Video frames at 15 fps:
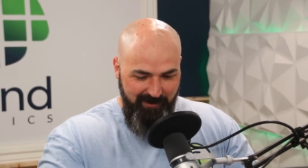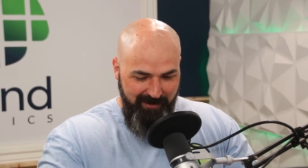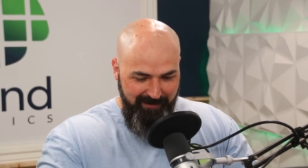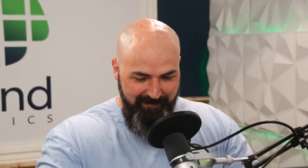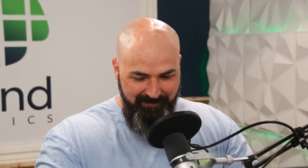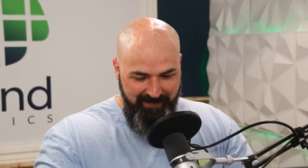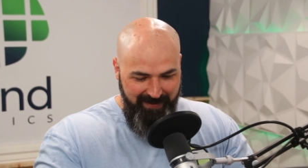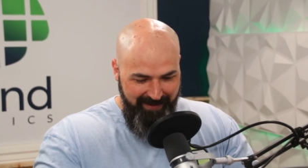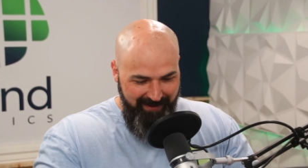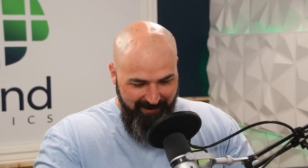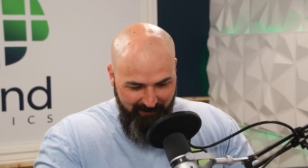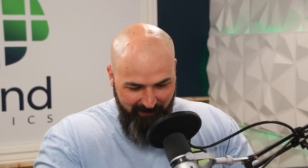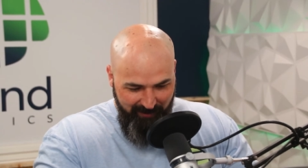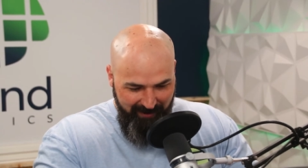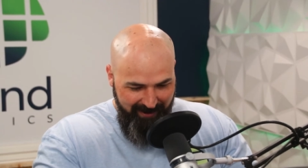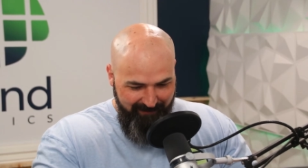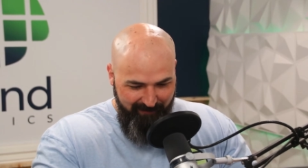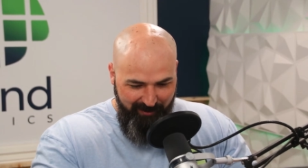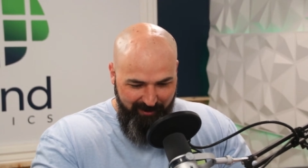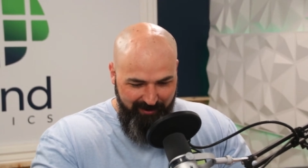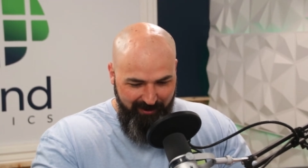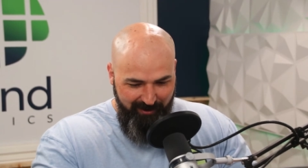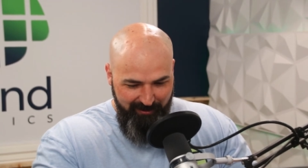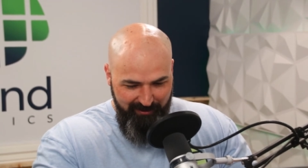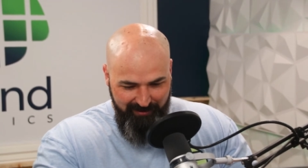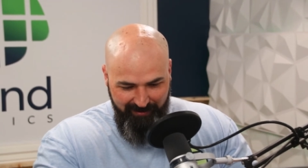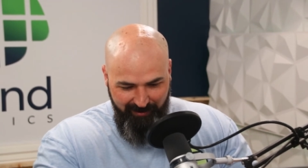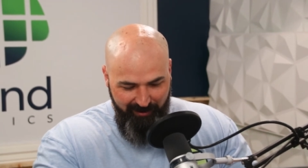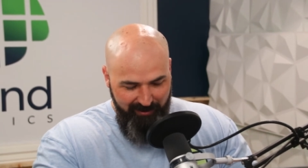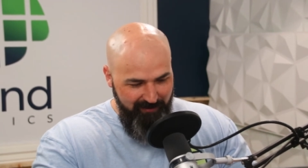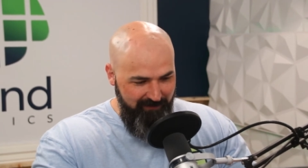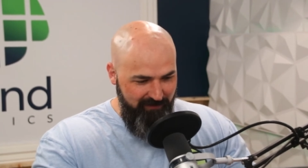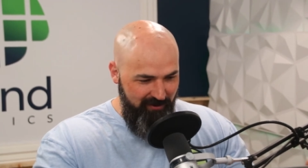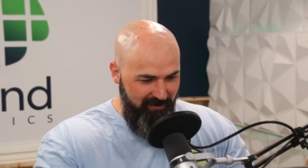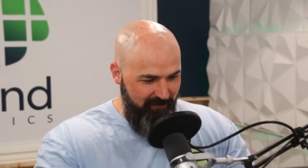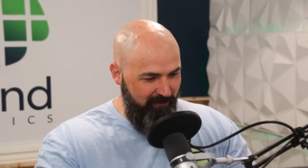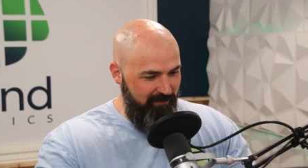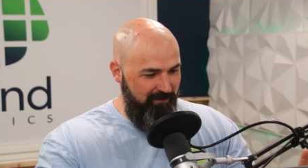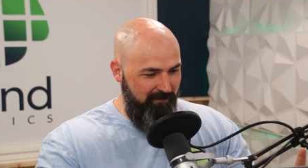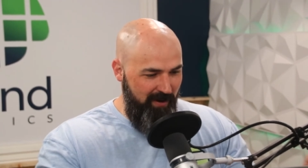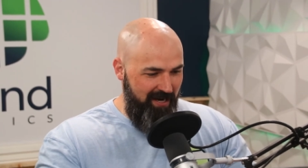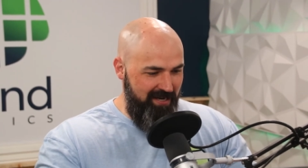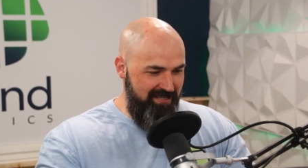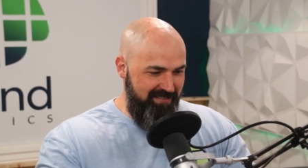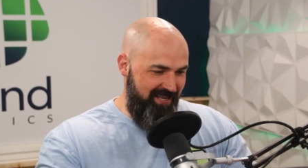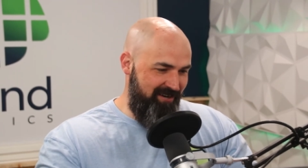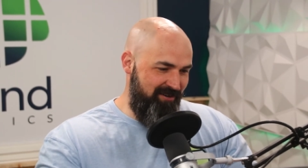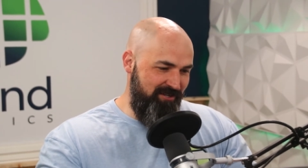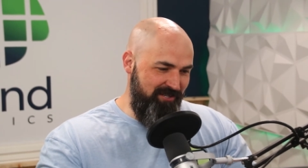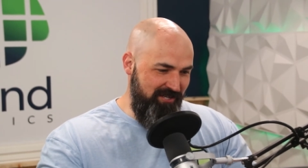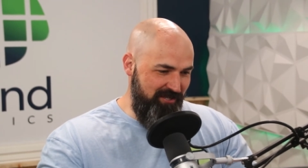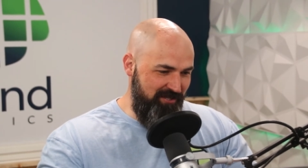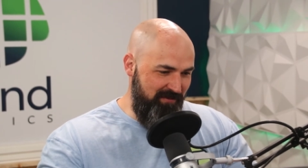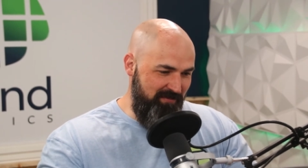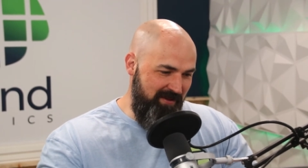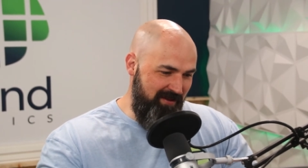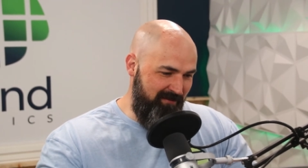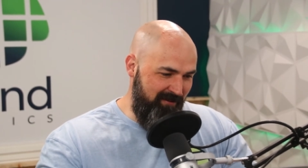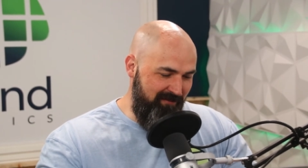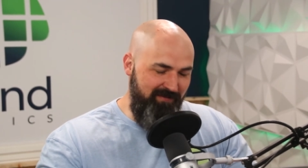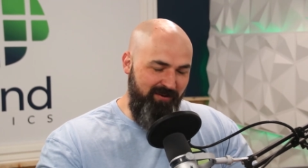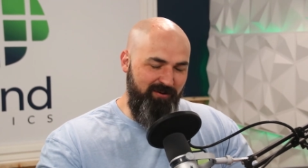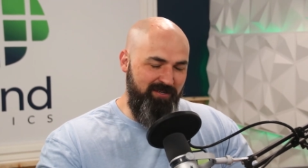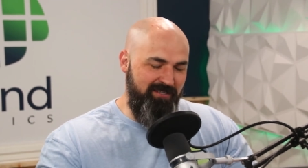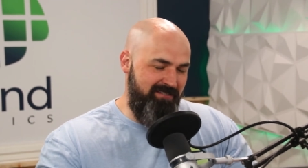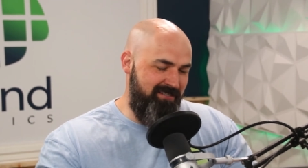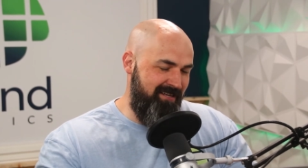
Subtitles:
Well, we're going to have all of your body's energy should be able to focus